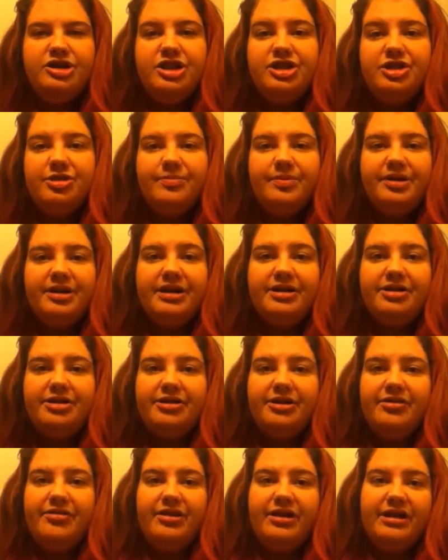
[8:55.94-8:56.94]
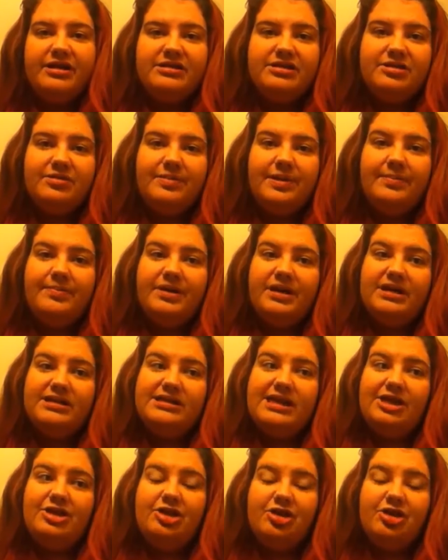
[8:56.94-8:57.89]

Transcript: gender predictor in the next little bit, because